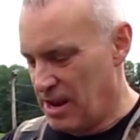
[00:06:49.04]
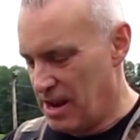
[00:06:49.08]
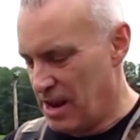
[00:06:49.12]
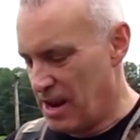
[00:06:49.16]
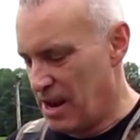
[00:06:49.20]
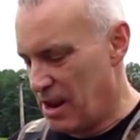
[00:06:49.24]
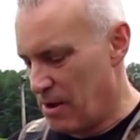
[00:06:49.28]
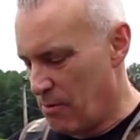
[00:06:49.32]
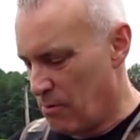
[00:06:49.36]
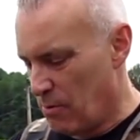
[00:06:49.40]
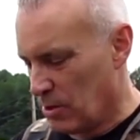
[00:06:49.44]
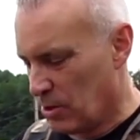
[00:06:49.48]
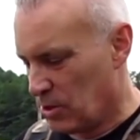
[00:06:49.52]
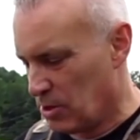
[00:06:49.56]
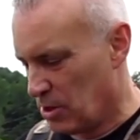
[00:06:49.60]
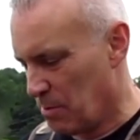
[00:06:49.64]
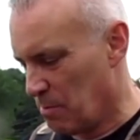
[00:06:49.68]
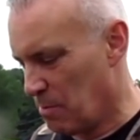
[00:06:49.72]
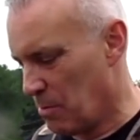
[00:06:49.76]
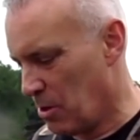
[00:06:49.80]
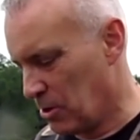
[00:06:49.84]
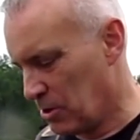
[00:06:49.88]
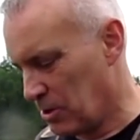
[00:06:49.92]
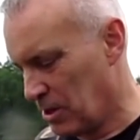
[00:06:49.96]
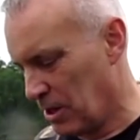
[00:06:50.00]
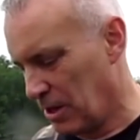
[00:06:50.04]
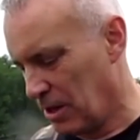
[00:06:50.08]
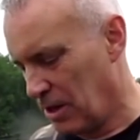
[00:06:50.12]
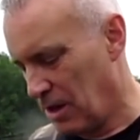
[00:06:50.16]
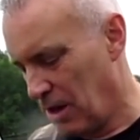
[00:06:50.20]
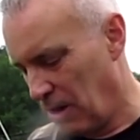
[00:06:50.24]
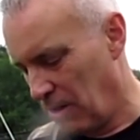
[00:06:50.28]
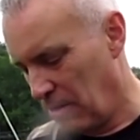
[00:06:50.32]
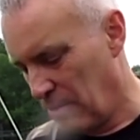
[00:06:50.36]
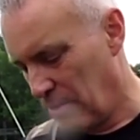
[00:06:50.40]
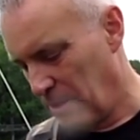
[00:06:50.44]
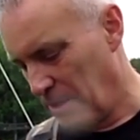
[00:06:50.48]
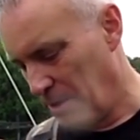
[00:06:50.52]
then they went to the
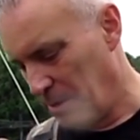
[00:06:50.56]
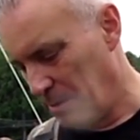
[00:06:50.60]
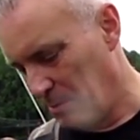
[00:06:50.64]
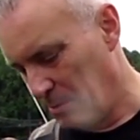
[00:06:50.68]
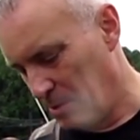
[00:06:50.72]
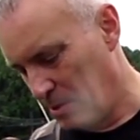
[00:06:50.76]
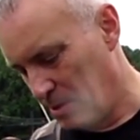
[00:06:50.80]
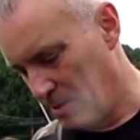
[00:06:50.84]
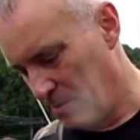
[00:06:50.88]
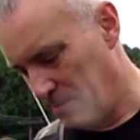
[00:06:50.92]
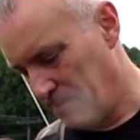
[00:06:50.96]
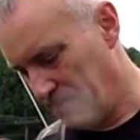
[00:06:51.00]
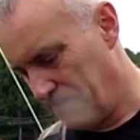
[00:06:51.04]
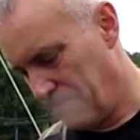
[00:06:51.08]
multicolored limbs.